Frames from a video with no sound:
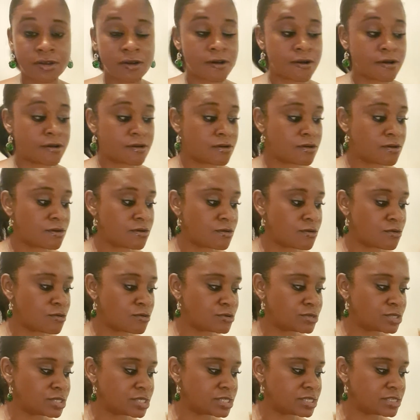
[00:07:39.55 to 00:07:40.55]

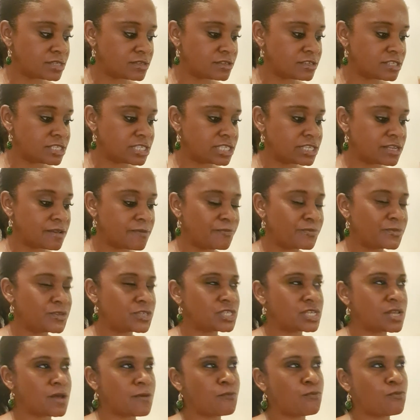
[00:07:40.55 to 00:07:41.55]
or
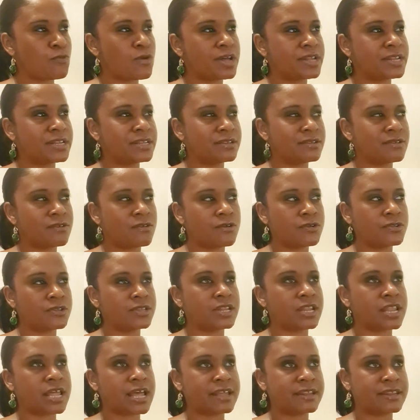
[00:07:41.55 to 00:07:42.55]
someone
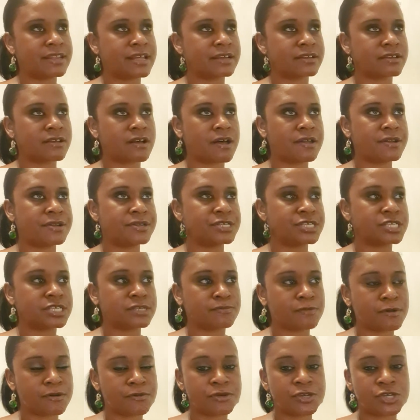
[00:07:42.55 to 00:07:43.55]
on like that kind of
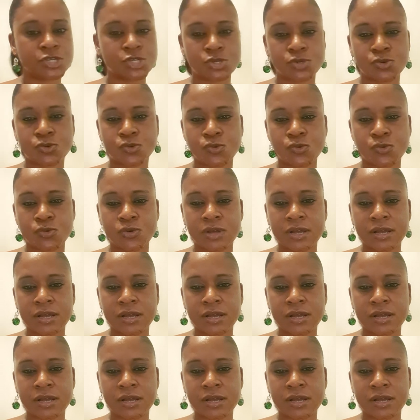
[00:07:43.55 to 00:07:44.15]
spiritual